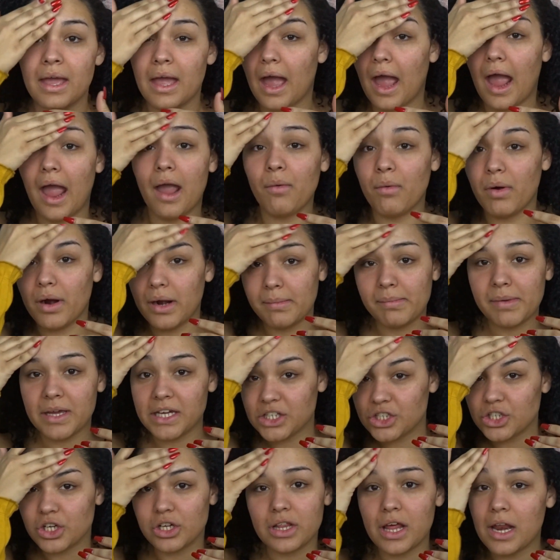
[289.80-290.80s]
I want to
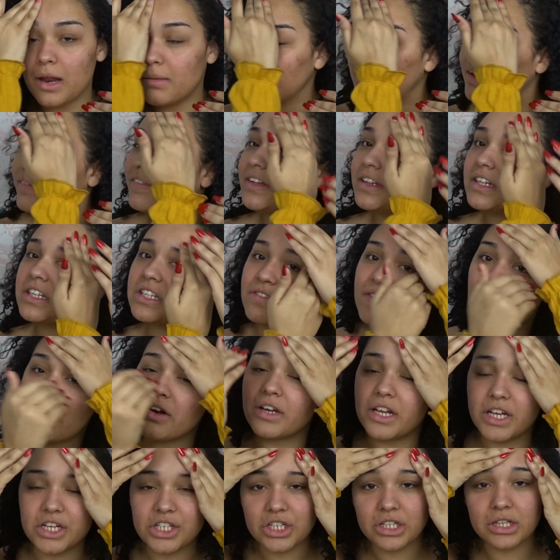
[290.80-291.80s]
make sure that I'm giving this
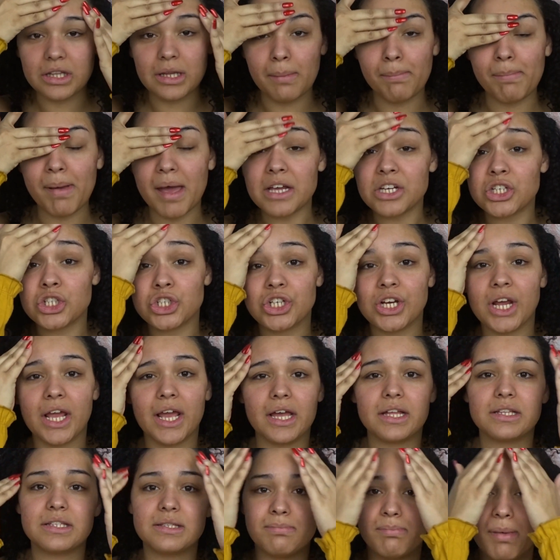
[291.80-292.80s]
foundation the best
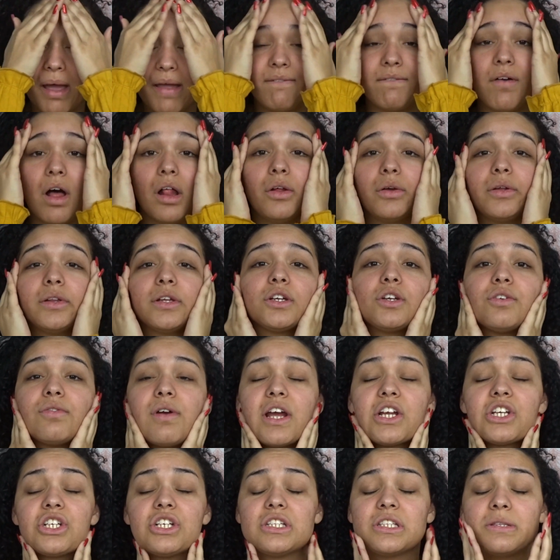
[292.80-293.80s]
chance by following the
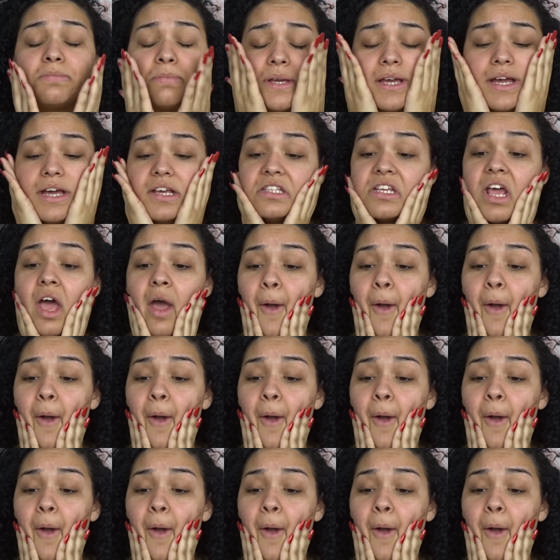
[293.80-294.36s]
directions, because